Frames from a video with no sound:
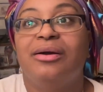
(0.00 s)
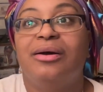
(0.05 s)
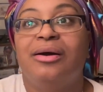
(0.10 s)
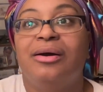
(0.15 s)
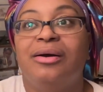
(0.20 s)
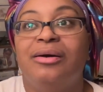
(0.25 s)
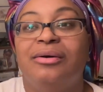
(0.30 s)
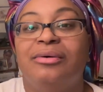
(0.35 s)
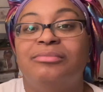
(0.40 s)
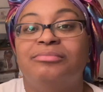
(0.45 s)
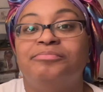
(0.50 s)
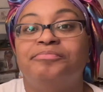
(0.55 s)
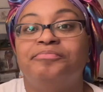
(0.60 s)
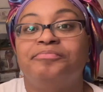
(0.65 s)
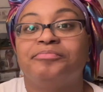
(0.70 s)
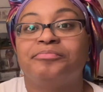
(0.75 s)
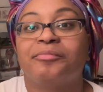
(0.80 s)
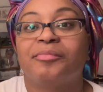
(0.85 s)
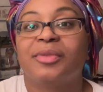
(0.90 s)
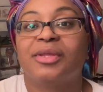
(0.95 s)
Um,
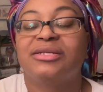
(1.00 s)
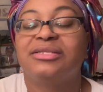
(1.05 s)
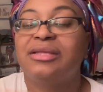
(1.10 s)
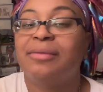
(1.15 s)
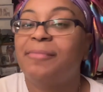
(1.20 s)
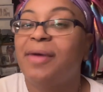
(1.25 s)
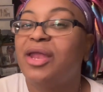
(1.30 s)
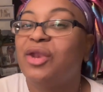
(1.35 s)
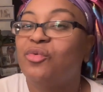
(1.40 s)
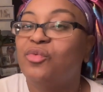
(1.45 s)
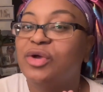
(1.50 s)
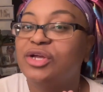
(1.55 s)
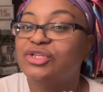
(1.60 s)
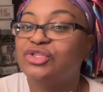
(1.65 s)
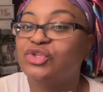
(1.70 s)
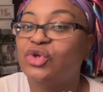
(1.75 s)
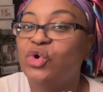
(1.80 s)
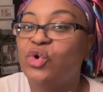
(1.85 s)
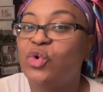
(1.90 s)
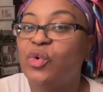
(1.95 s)
somebody once
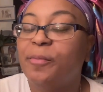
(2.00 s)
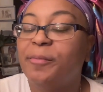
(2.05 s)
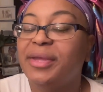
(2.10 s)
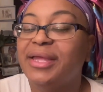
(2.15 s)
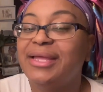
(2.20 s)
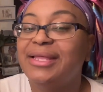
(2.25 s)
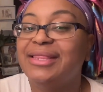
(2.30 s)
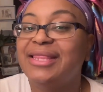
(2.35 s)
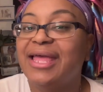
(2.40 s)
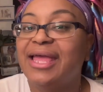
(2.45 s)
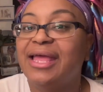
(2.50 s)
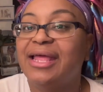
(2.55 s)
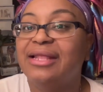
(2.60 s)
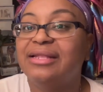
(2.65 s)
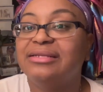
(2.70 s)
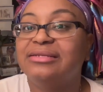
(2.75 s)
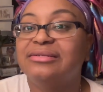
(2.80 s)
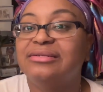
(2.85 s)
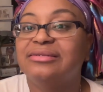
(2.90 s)
told me that